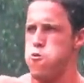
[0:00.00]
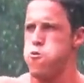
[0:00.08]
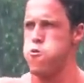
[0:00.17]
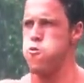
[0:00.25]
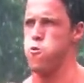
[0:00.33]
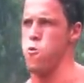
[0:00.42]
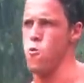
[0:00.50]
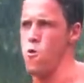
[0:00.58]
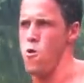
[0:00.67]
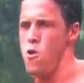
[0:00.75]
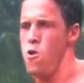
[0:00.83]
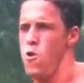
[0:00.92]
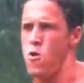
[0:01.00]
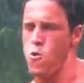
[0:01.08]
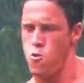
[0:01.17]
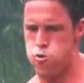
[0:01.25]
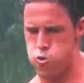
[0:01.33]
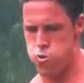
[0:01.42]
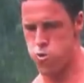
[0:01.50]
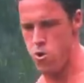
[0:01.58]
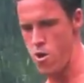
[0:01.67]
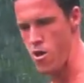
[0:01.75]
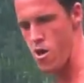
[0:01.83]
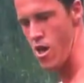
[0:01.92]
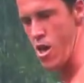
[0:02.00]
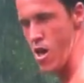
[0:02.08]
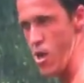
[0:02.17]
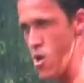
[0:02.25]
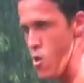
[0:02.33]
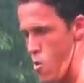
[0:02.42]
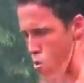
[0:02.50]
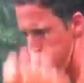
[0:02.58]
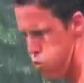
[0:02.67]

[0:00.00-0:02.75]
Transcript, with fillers: It's been raining for